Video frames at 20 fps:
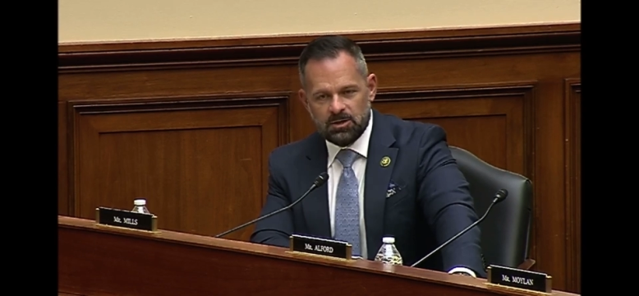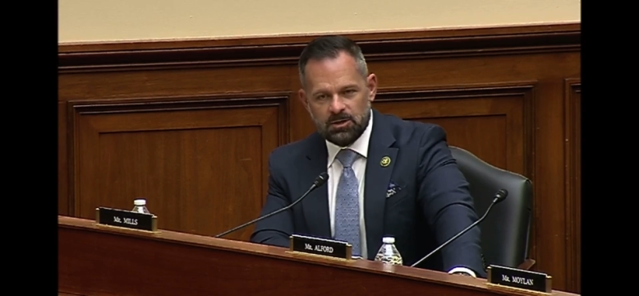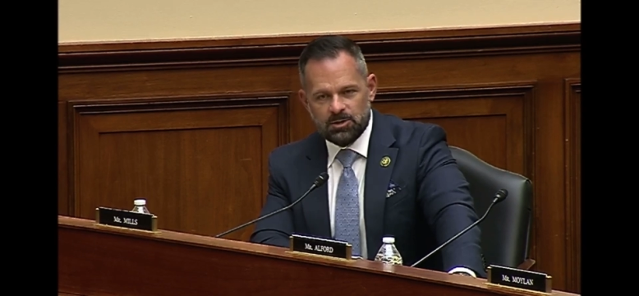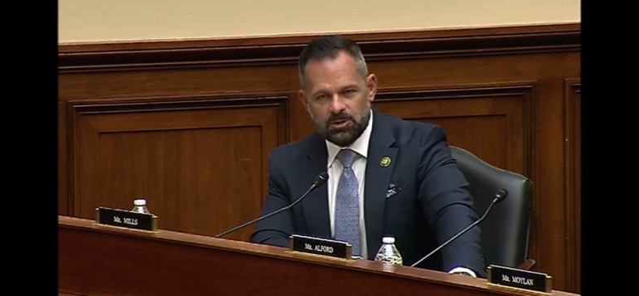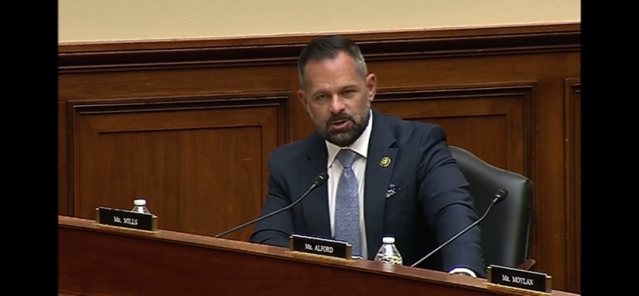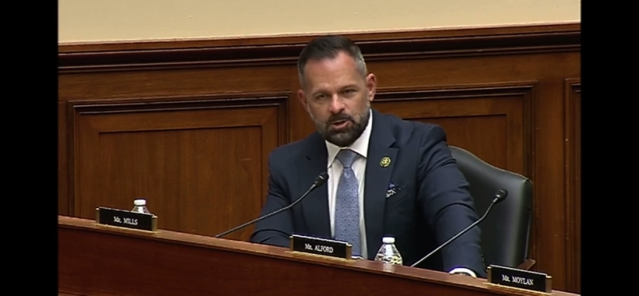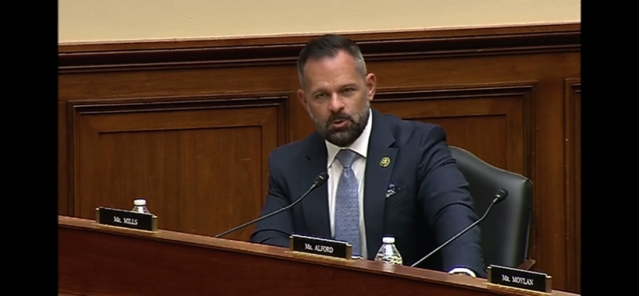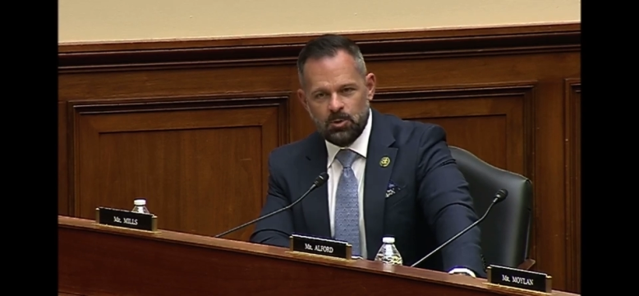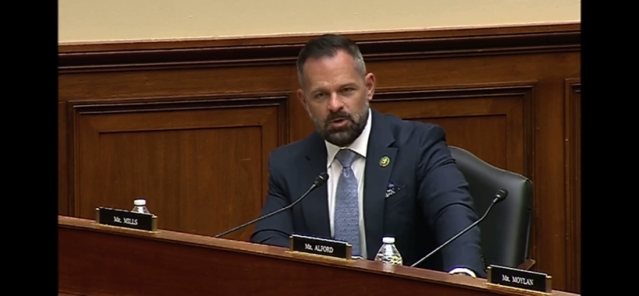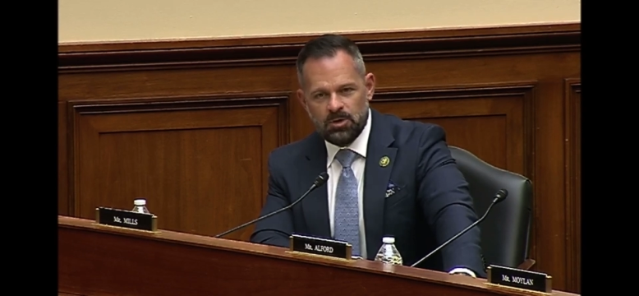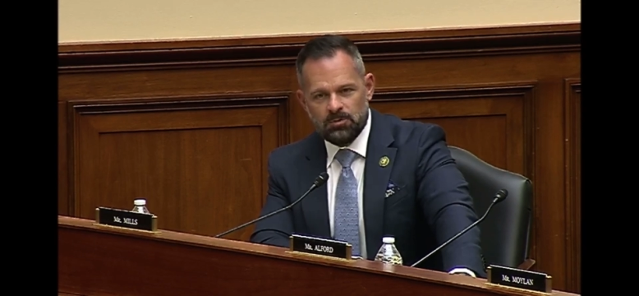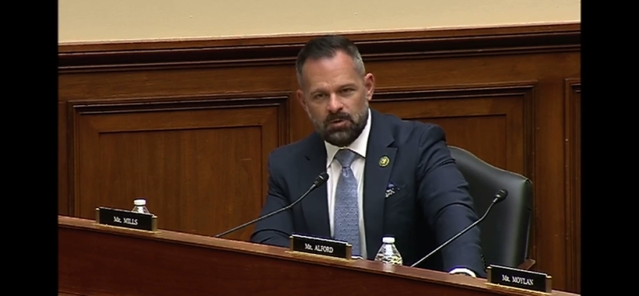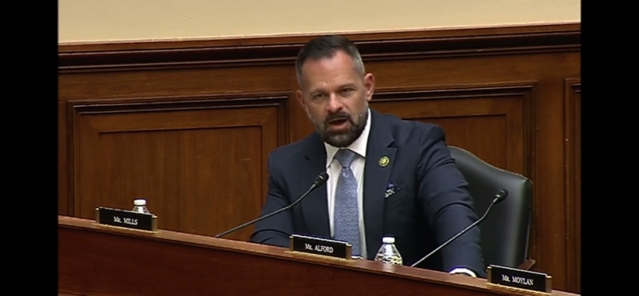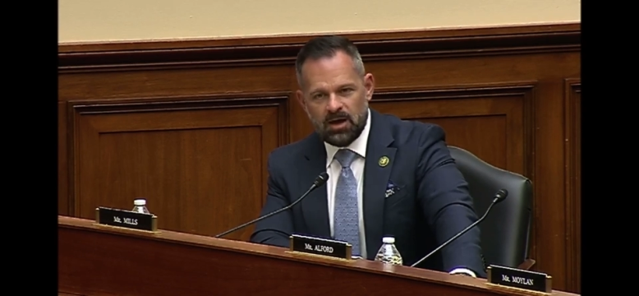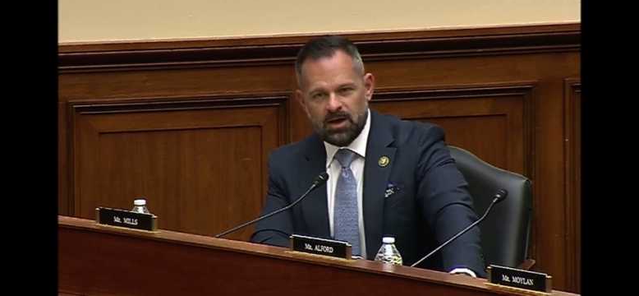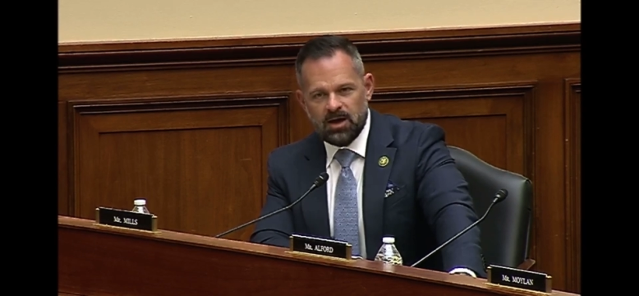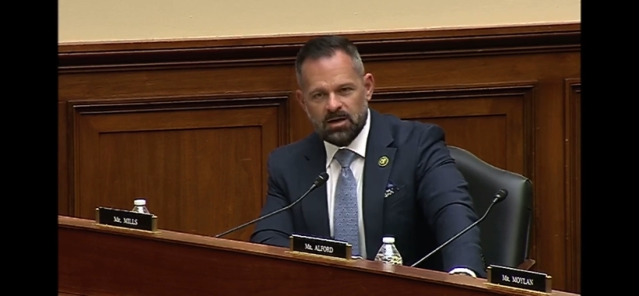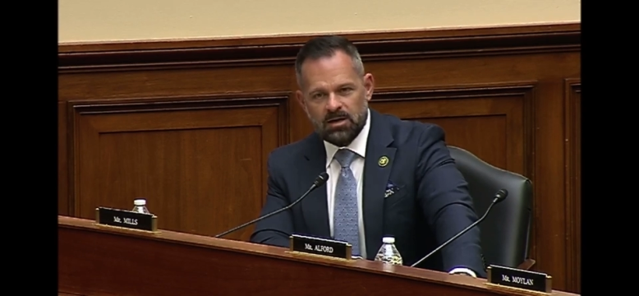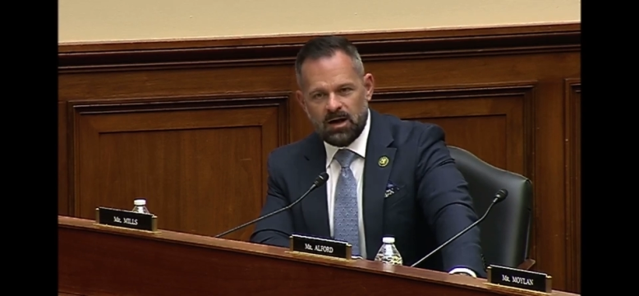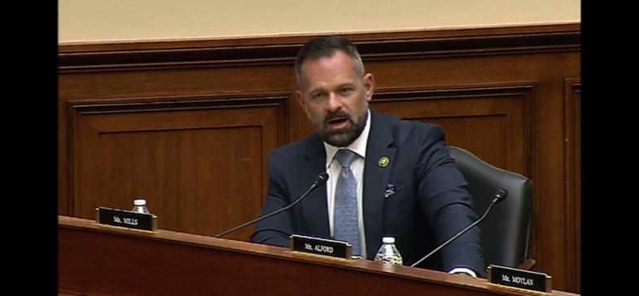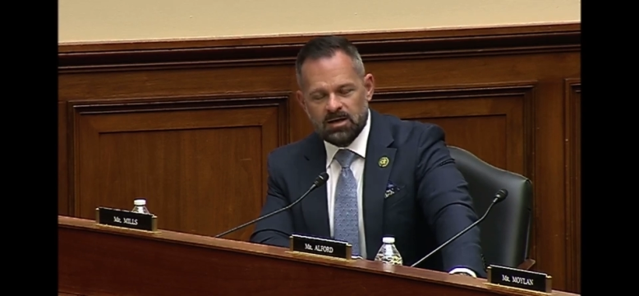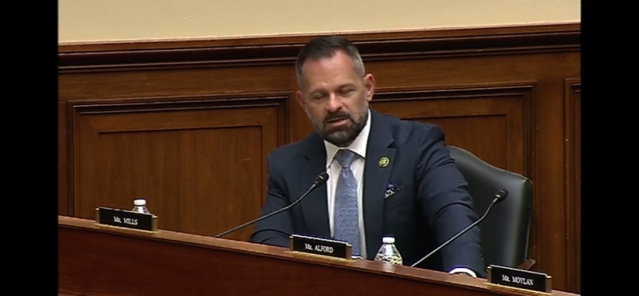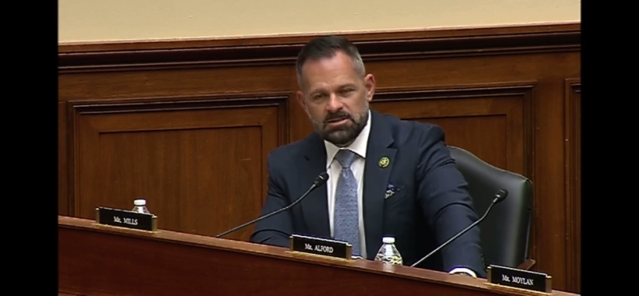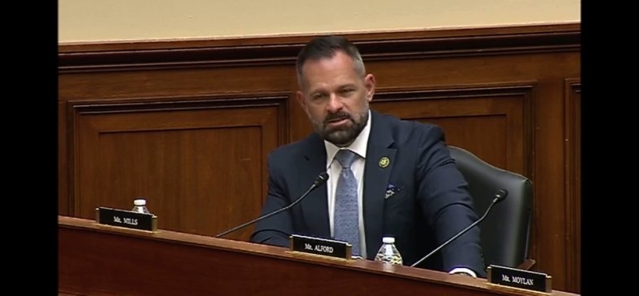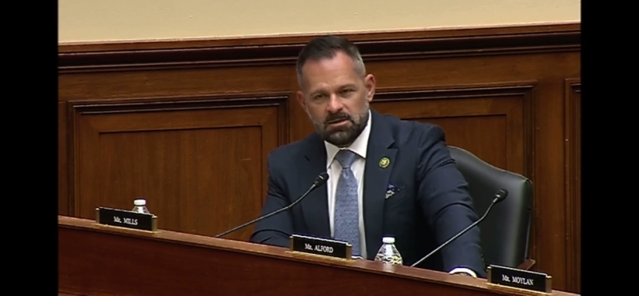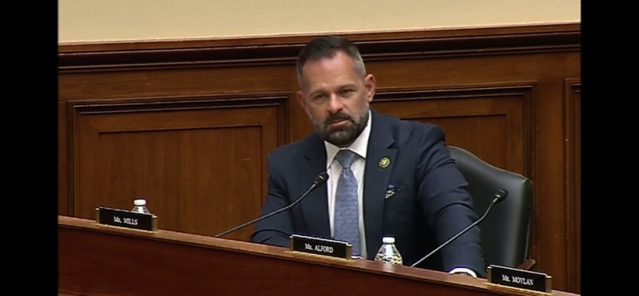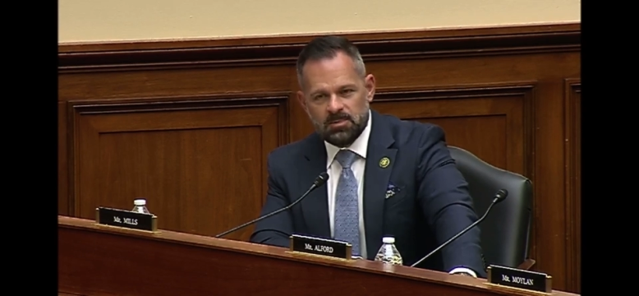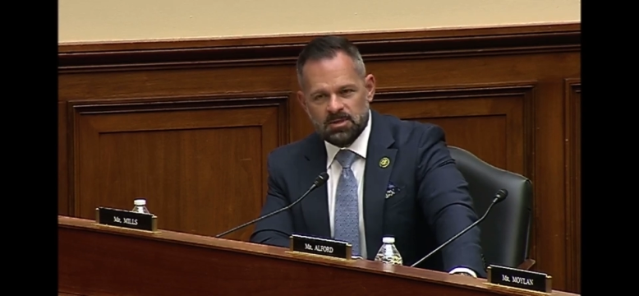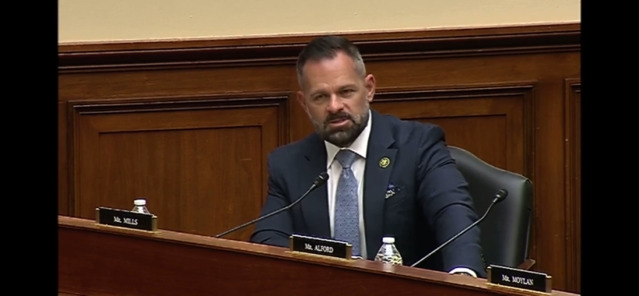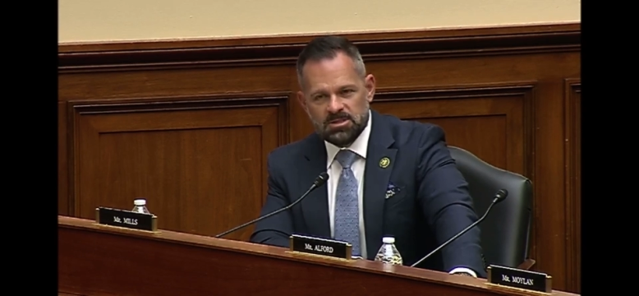do we recognize
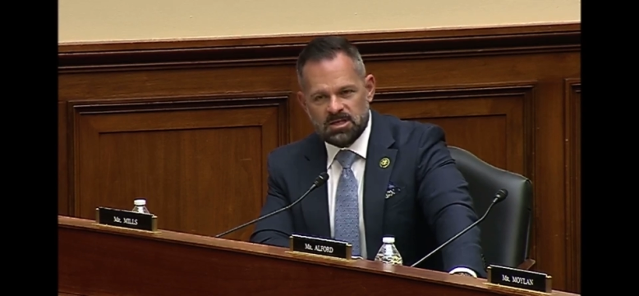them as